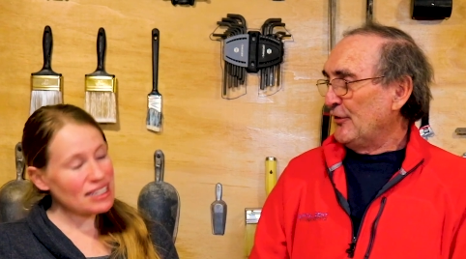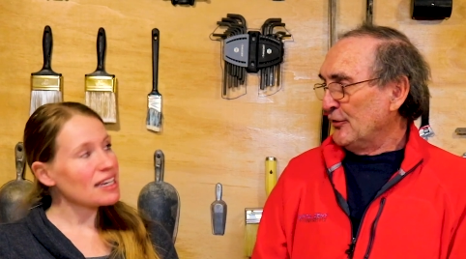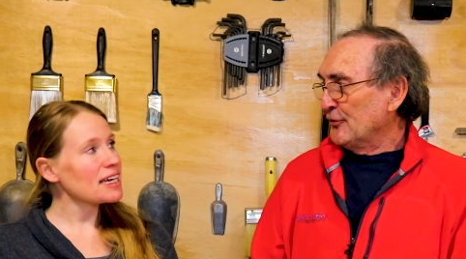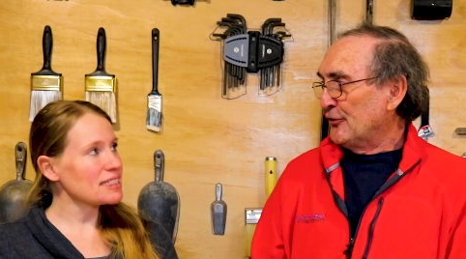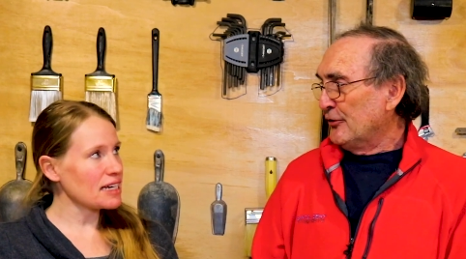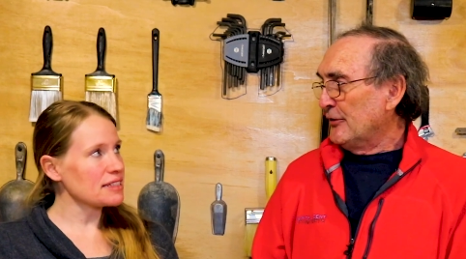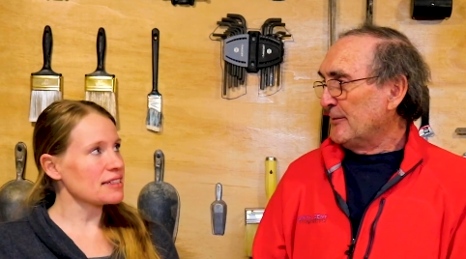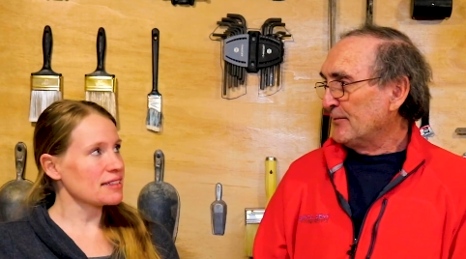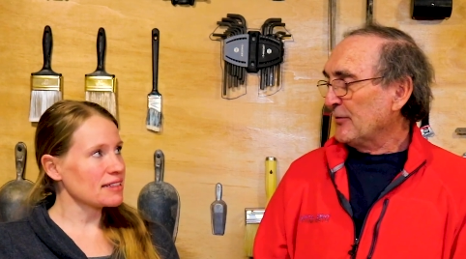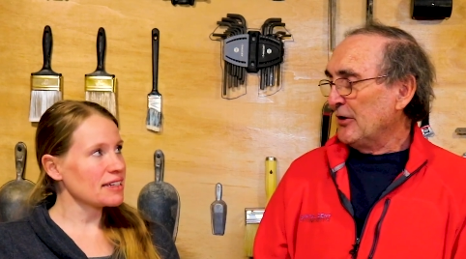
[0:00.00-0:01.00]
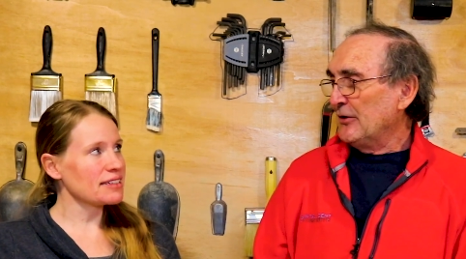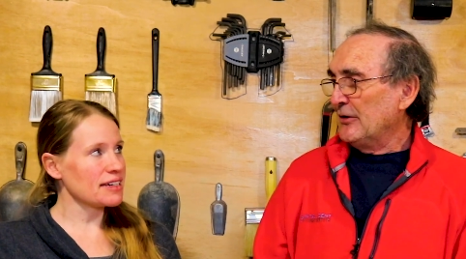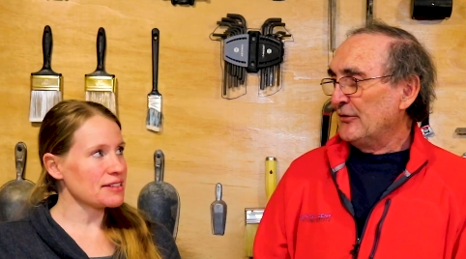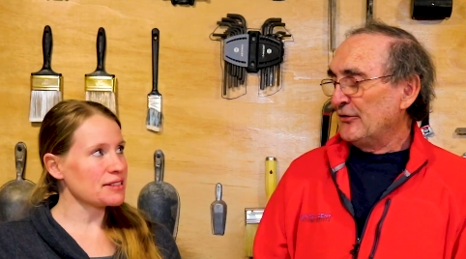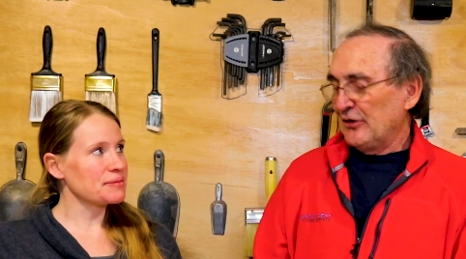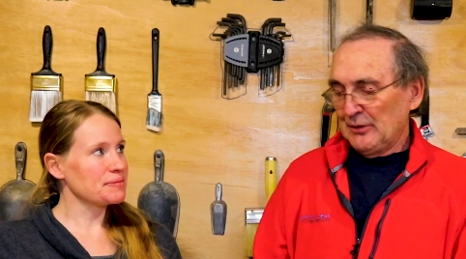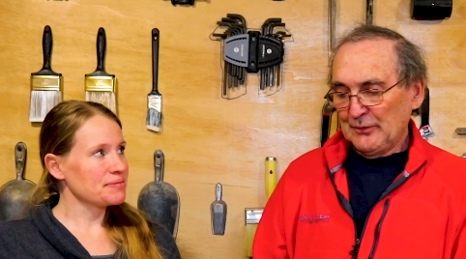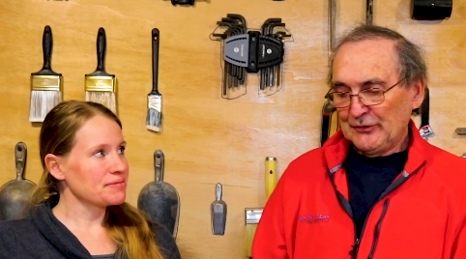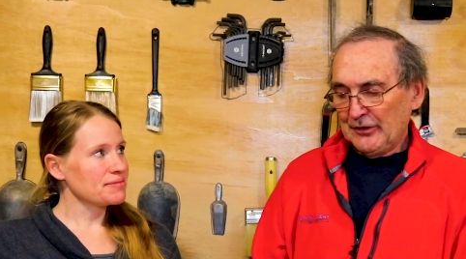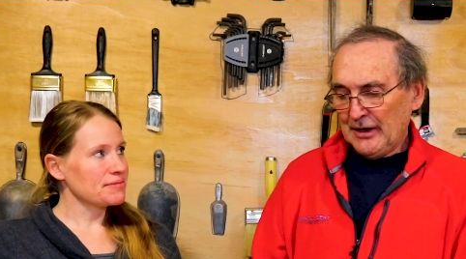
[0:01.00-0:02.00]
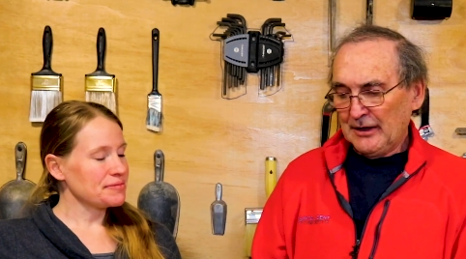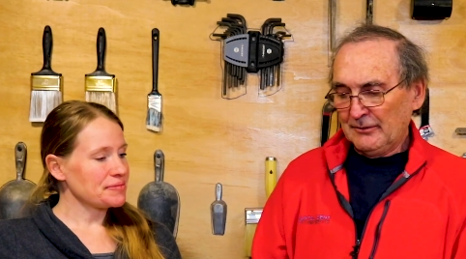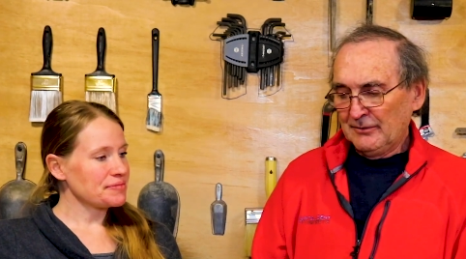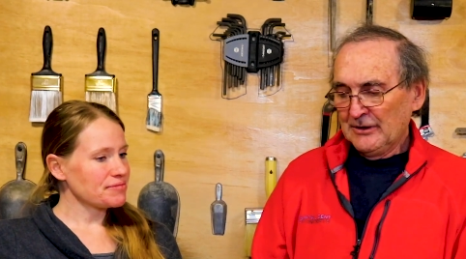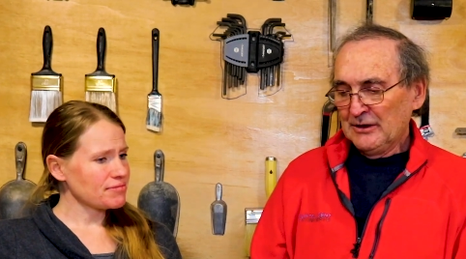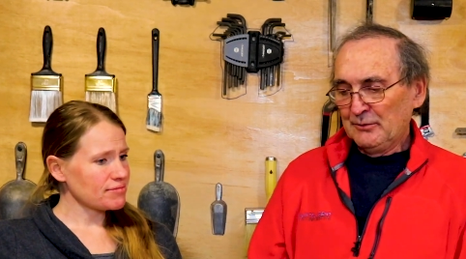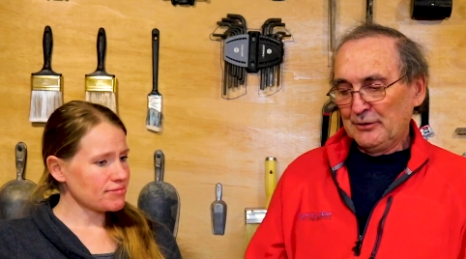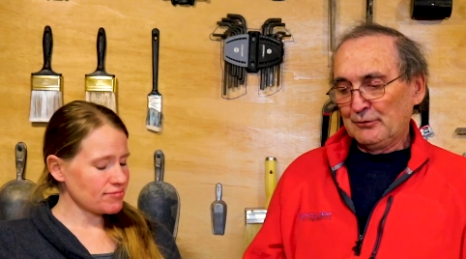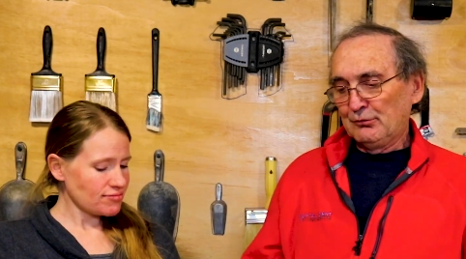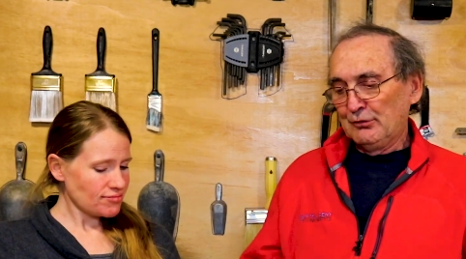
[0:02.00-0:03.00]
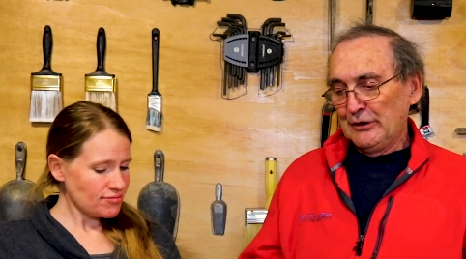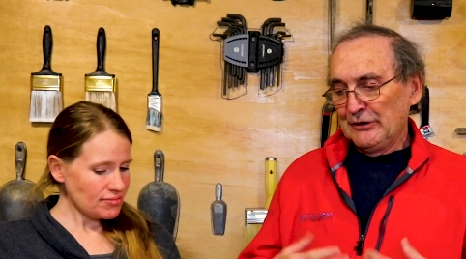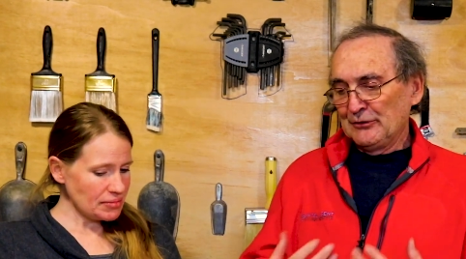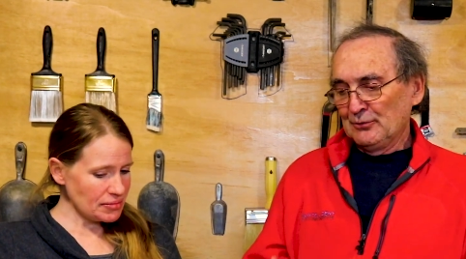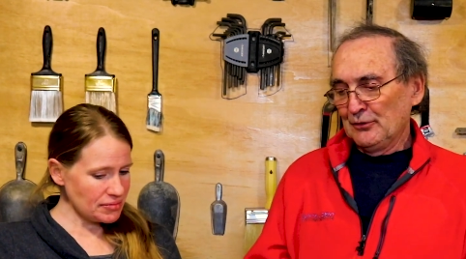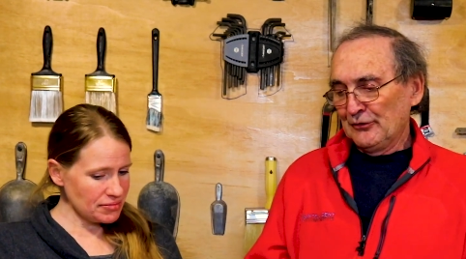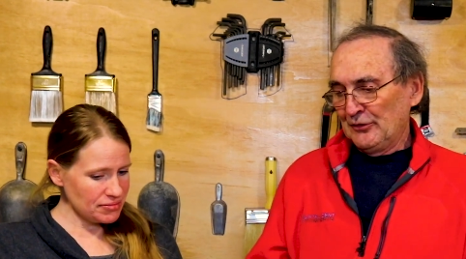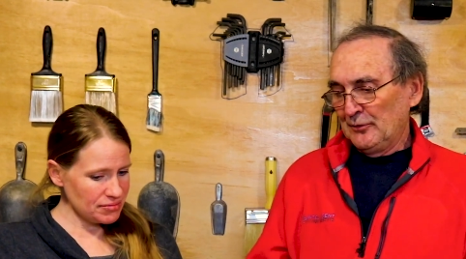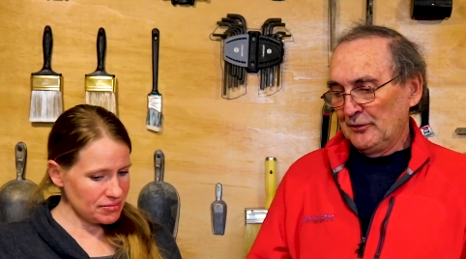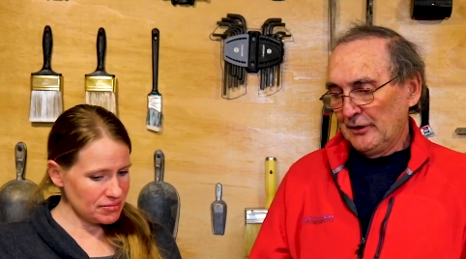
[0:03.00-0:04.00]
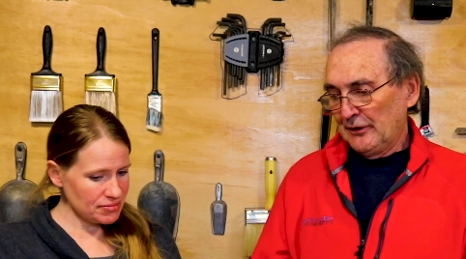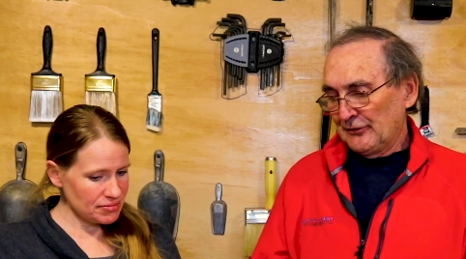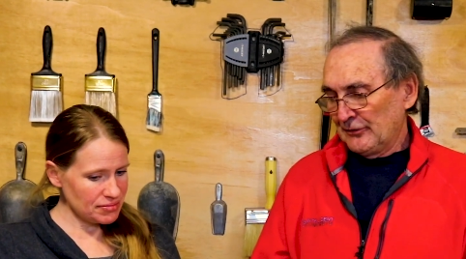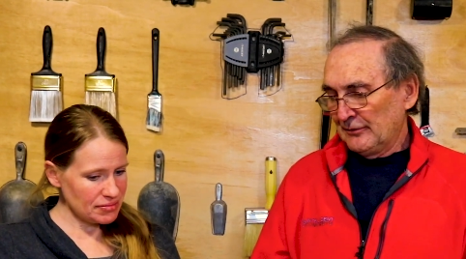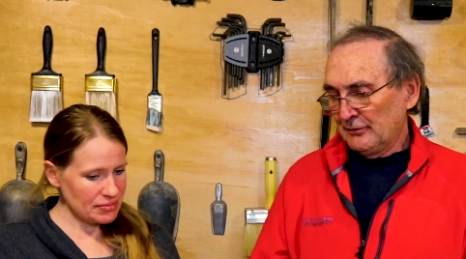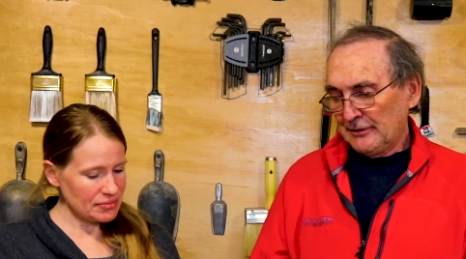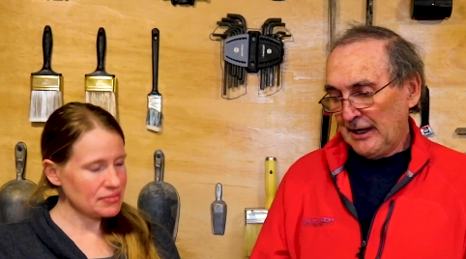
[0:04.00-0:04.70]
Speaker 1: feel it to does. it. It, it does. It seems to have be a reasonable simulation of what